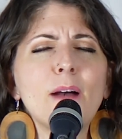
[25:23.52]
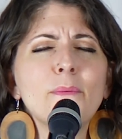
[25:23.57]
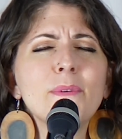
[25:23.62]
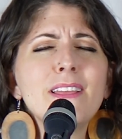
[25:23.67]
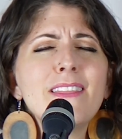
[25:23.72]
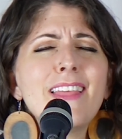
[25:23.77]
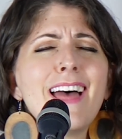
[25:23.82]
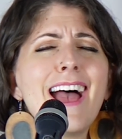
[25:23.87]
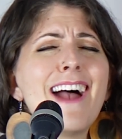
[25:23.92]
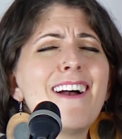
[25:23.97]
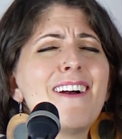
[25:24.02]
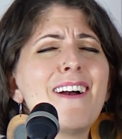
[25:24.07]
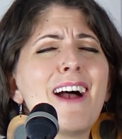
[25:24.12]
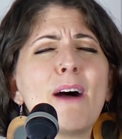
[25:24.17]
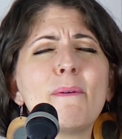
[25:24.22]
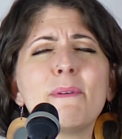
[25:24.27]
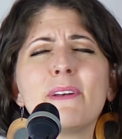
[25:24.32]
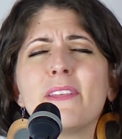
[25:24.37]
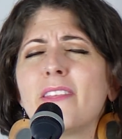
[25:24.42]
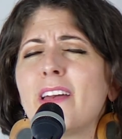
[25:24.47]
I'll be there,
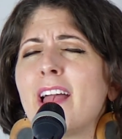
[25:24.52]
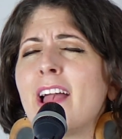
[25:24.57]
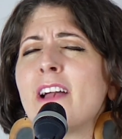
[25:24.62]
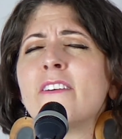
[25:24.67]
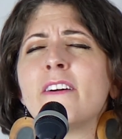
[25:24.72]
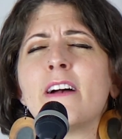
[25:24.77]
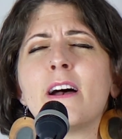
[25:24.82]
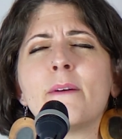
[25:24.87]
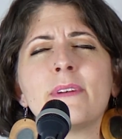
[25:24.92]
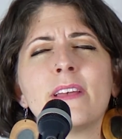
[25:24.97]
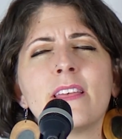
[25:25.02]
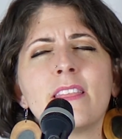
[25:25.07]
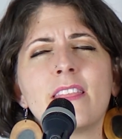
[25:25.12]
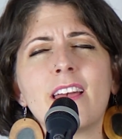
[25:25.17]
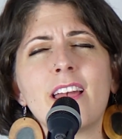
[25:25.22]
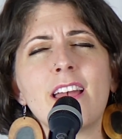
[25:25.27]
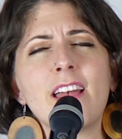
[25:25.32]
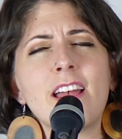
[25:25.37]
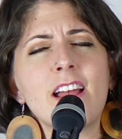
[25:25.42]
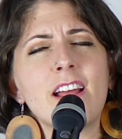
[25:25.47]
I'll be there, I'll be
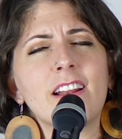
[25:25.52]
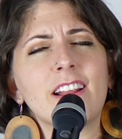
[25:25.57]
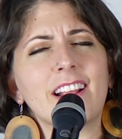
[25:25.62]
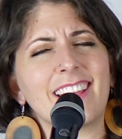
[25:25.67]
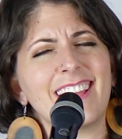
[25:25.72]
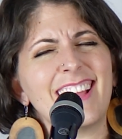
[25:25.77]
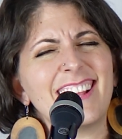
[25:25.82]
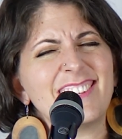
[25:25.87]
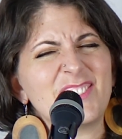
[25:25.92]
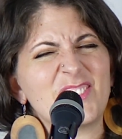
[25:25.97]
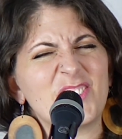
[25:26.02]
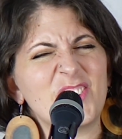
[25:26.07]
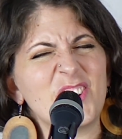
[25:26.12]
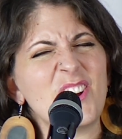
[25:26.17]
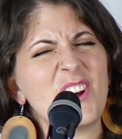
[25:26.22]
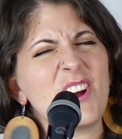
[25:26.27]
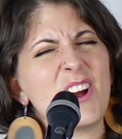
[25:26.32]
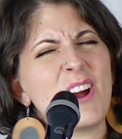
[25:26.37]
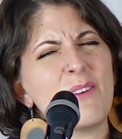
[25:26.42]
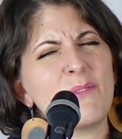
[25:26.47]
there to catch
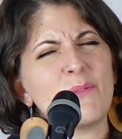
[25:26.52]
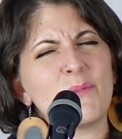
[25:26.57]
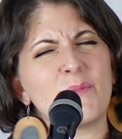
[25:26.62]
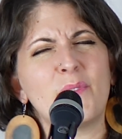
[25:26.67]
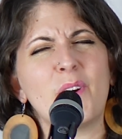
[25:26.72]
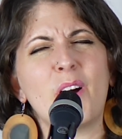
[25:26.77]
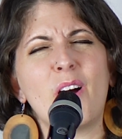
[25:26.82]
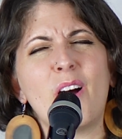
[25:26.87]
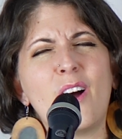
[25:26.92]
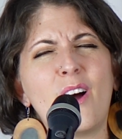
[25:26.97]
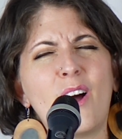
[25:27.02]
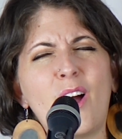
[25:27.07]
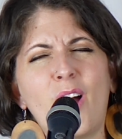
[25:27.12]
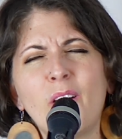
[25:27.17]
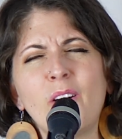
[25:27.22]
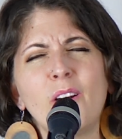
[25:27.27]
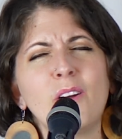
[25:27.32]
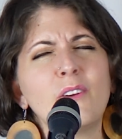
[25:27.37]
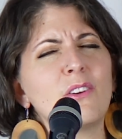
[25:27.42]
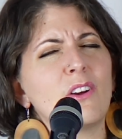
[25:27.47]
your
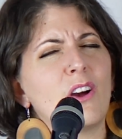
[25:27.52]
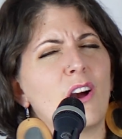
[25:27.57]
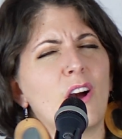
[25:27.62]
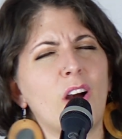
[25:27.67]
fall.